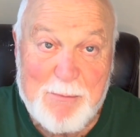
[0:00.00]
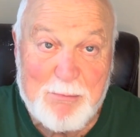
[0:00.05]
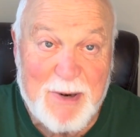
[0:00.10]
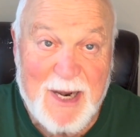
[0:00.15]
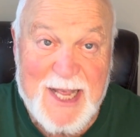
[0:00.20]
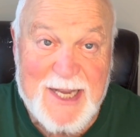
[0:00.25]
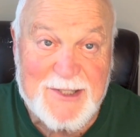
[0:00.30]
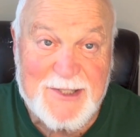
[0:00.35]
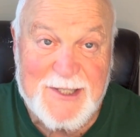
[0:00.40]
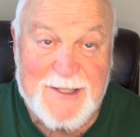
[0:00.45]

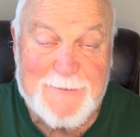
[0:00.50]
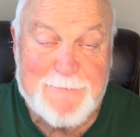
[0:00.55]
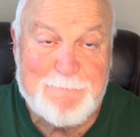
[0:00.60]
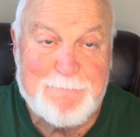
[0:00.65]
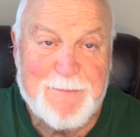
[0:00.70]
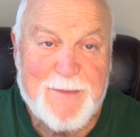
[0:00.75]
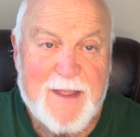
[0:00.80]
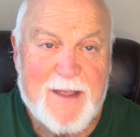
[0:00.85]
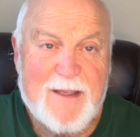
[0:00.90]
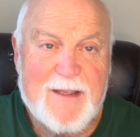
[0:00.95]
blessing
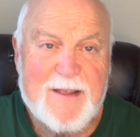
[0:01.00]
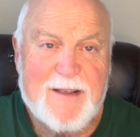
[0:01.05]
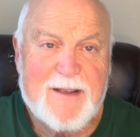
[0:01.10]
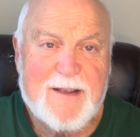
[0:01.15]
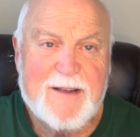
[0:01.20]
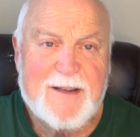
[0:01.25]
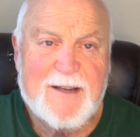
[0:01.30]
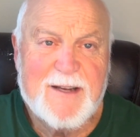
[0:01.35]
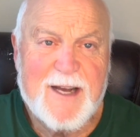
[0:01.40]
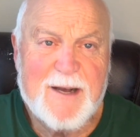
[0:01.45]

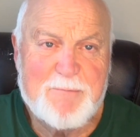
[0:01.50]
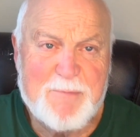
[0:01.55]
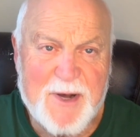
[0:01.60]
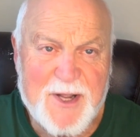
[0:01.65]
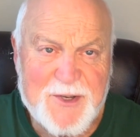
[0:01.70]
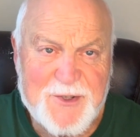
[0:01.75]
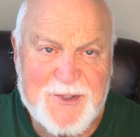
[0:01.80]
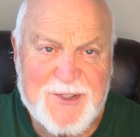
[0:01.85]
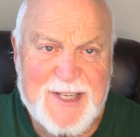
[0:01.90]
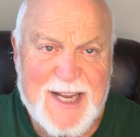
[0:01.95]

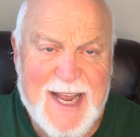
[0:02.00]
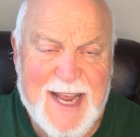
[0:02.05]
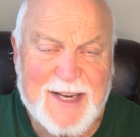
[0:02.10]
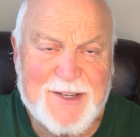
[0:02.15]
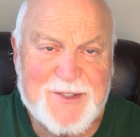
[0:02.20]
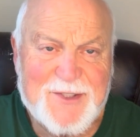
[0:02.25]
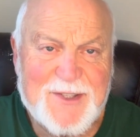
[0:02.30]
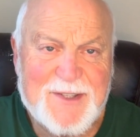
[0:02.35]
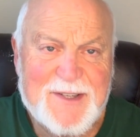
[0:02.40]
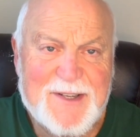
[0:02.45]
upon
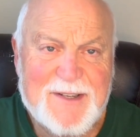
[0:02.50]
sex.